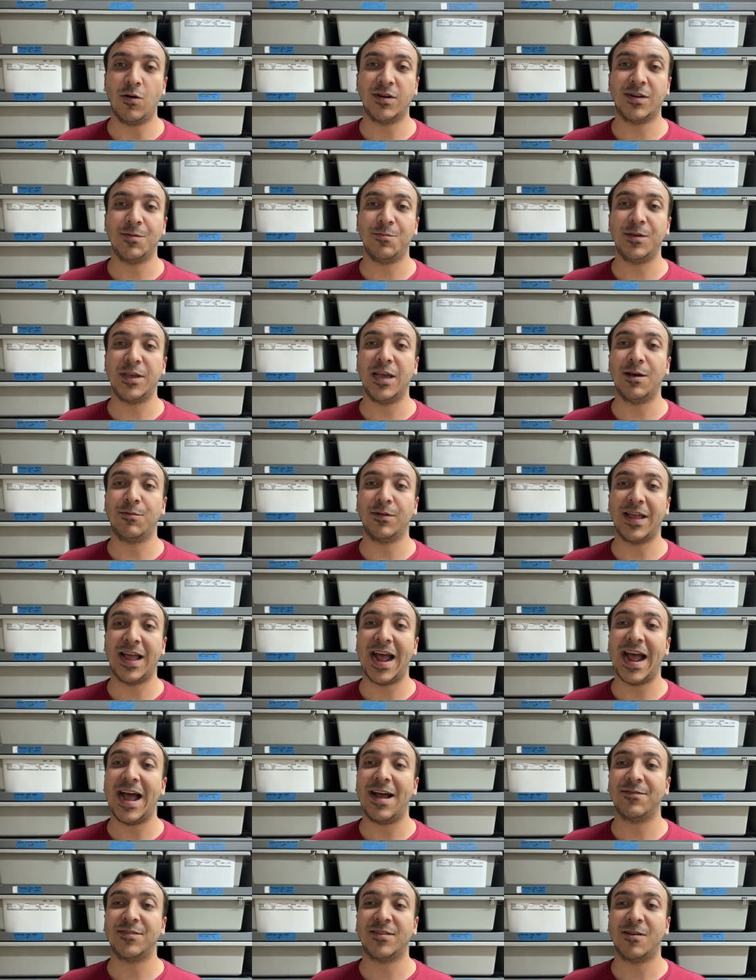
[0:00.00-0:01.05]
to be able to
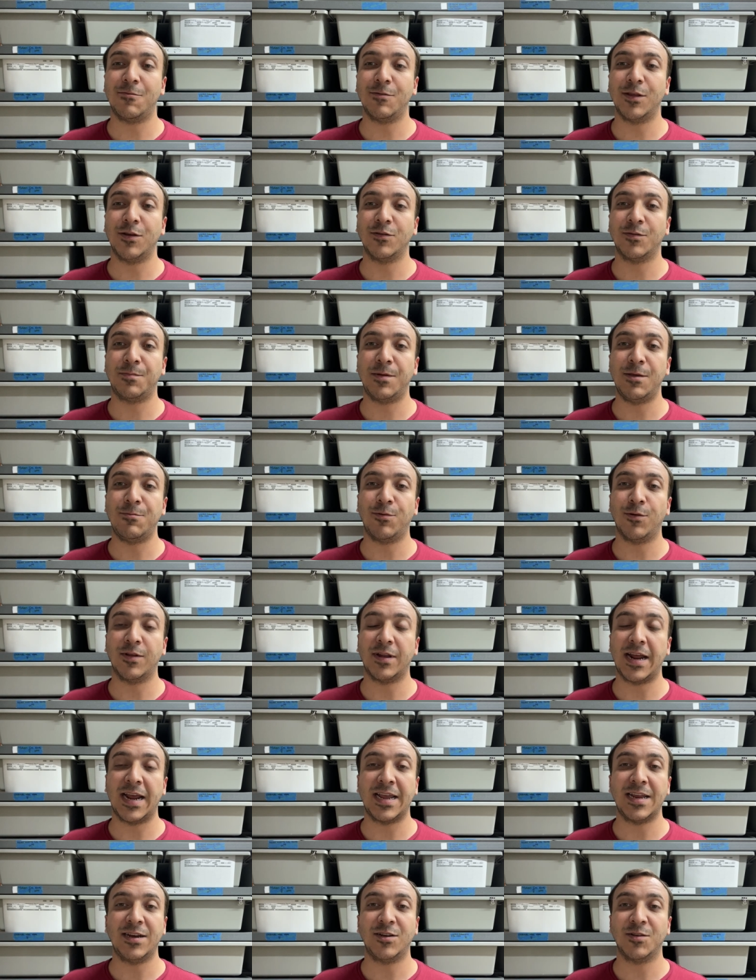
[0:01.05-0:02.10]
have some of those people that
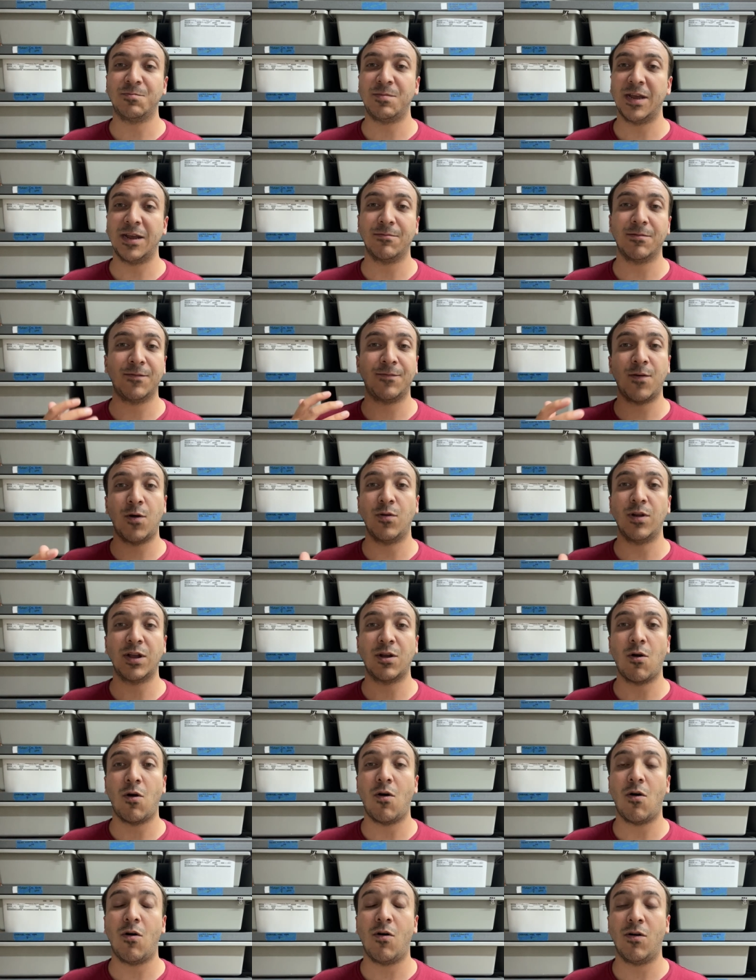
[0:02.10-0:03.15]
I can just pick up the phone and
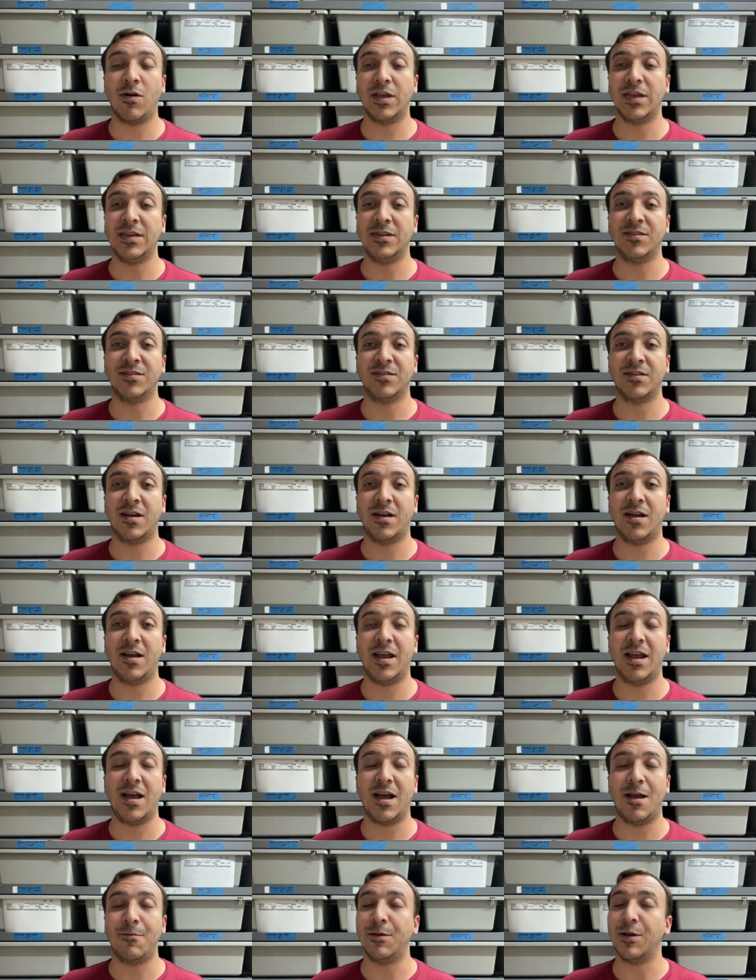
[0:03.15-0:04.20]
call is uh,
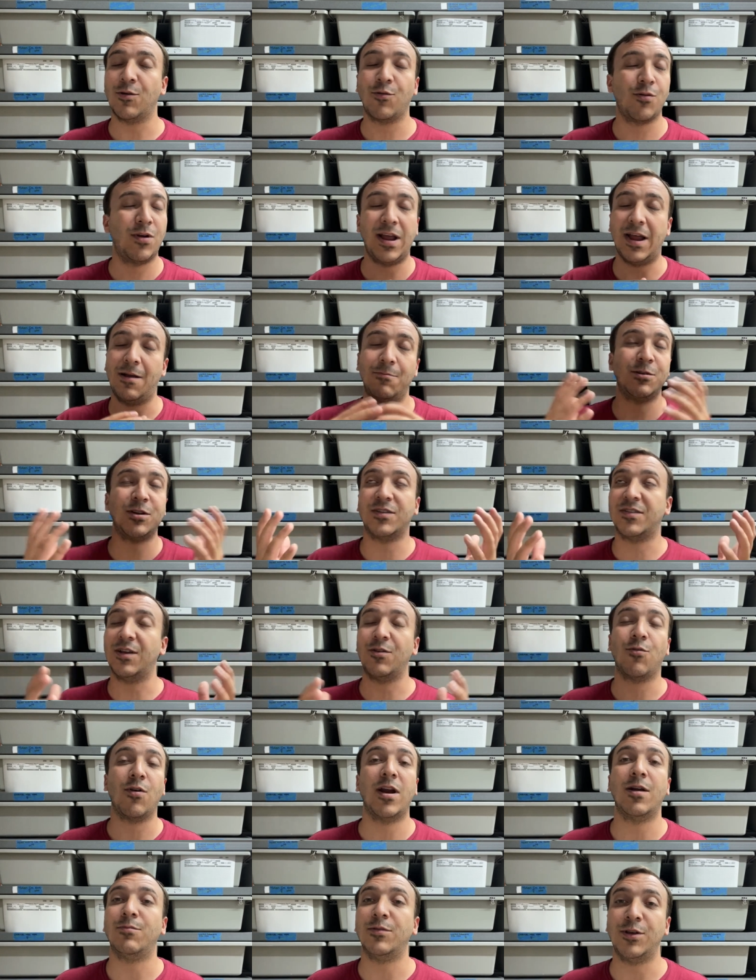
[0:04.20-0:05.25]
I'm I'm just
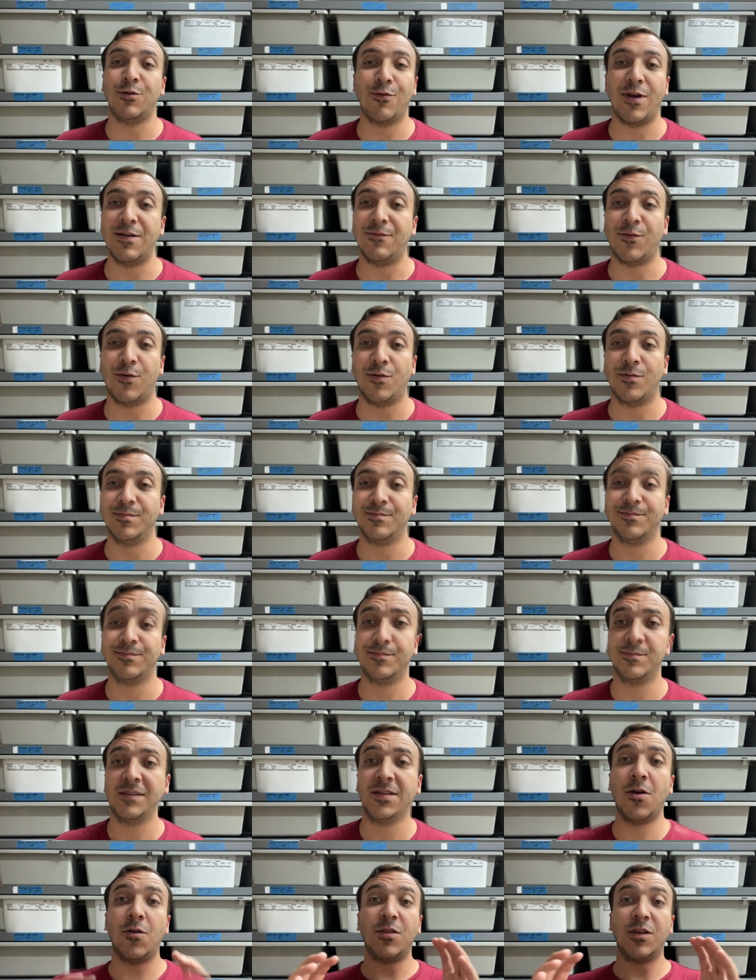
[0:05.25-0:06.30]
incredibly grateful.
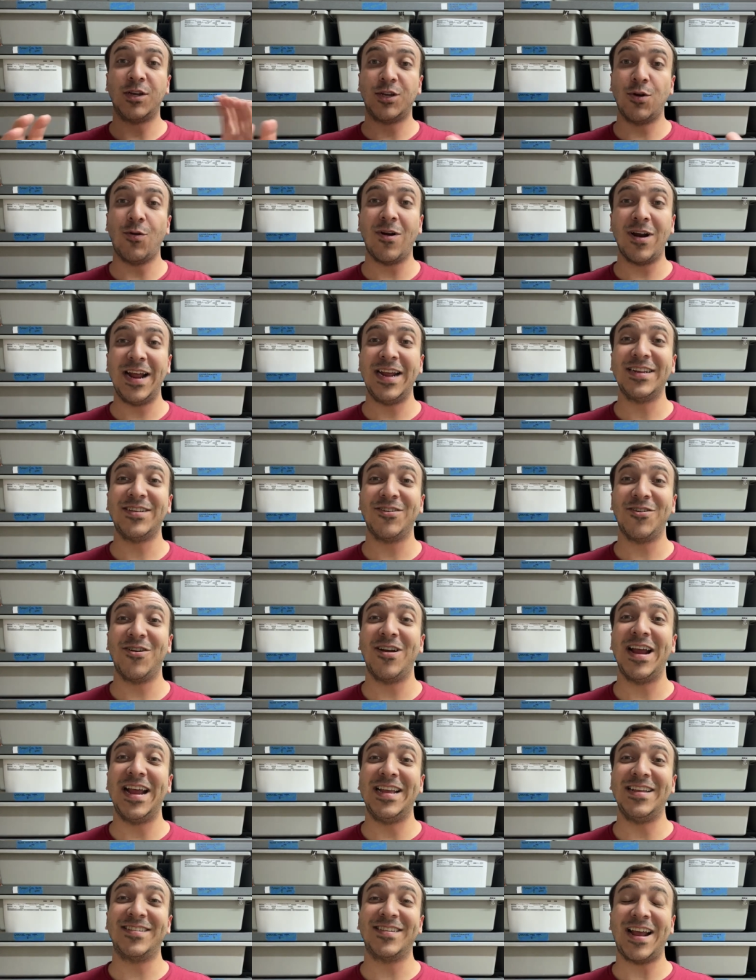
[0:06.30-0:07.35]
So the short answer
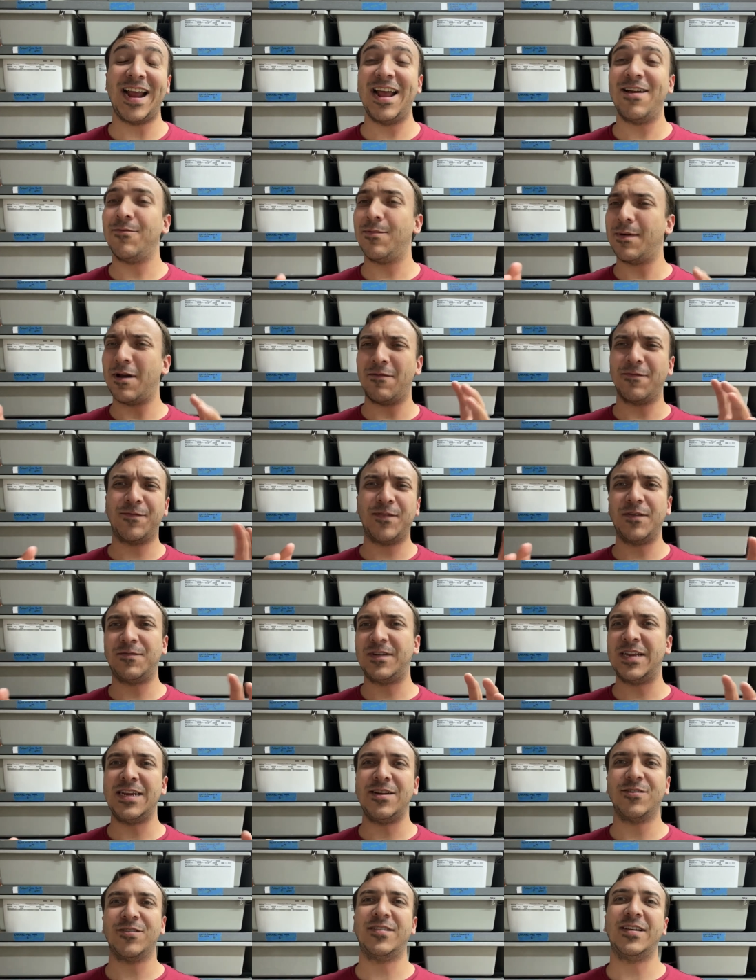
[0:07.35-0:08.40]
is I have about
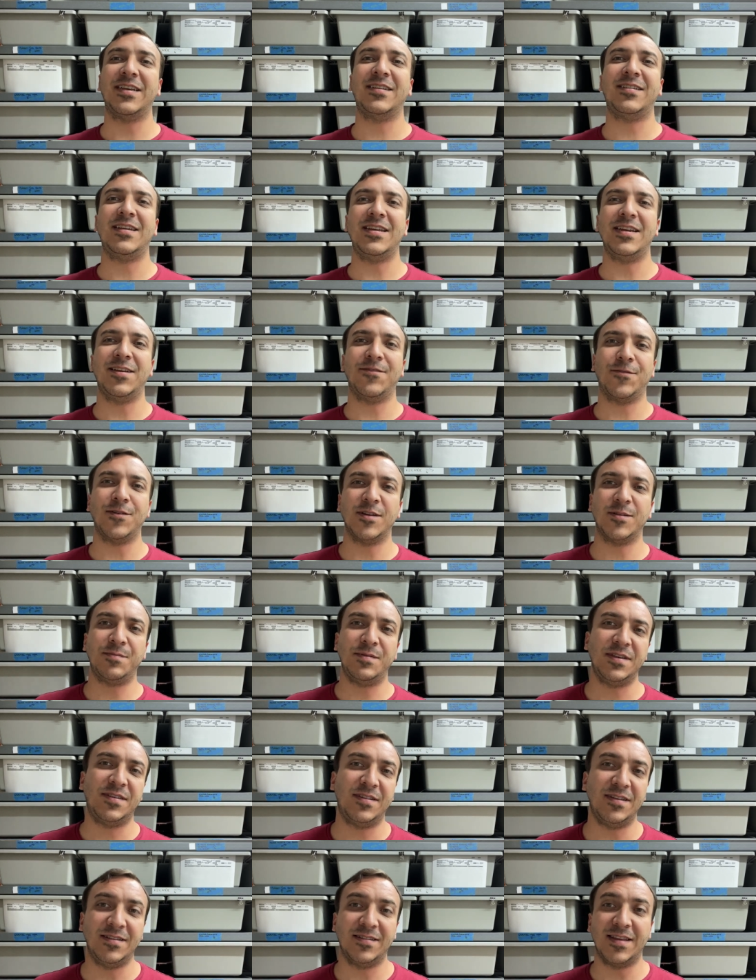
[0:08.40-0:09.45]
15 or 16 different
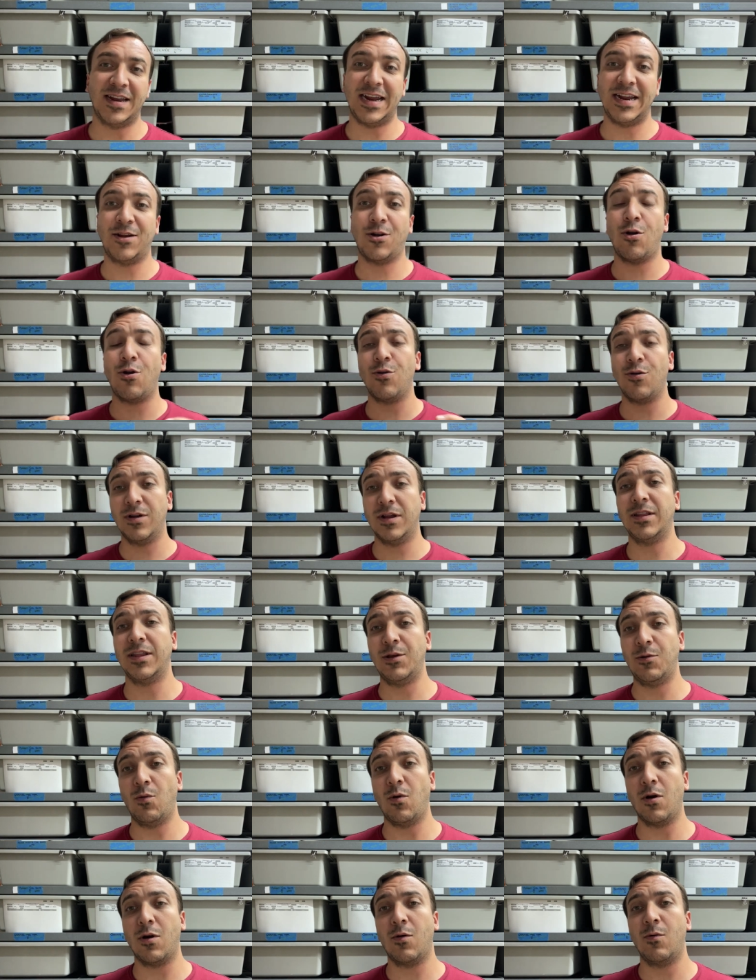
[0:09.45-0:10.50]
species that I currently
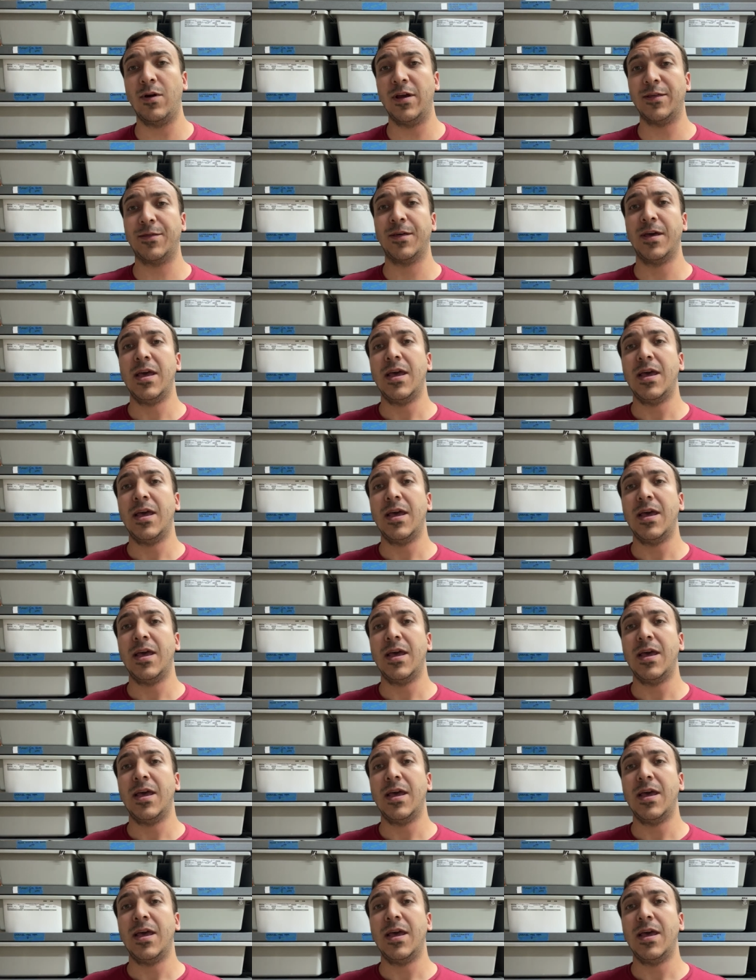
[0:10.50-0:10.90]
work with